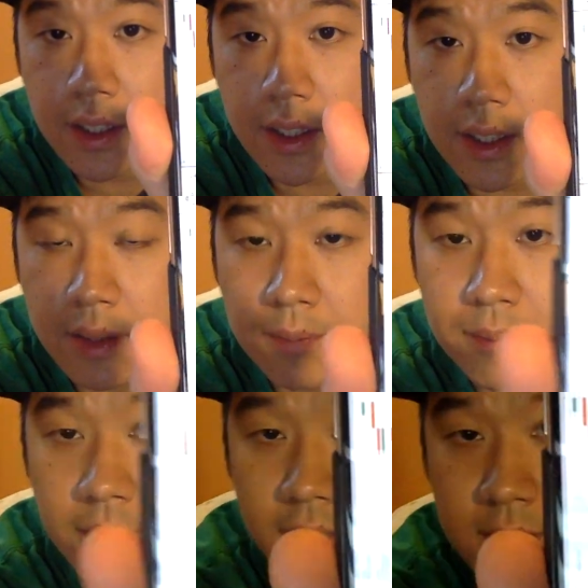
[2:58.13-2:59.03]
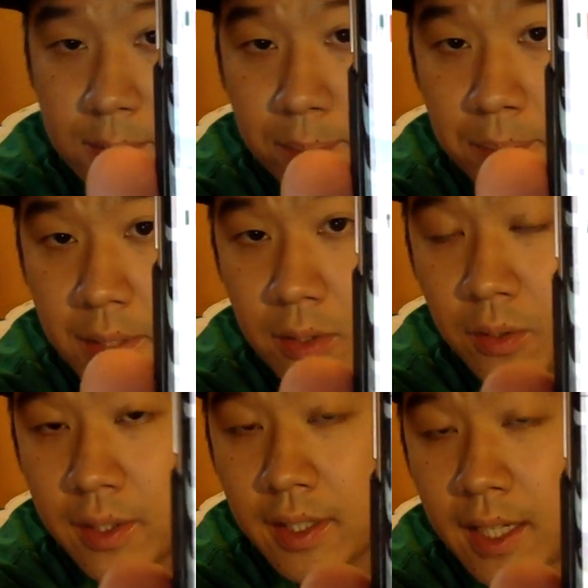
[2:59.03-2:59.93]
um, its
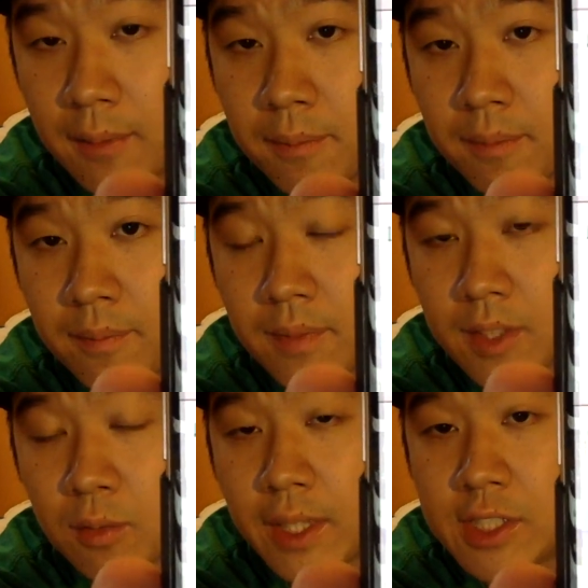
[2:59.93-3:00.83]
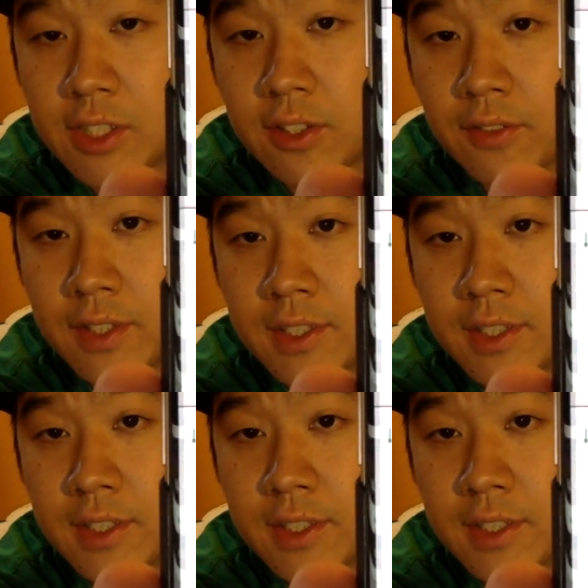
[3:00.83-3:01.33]
Bitcoin, how the ratio of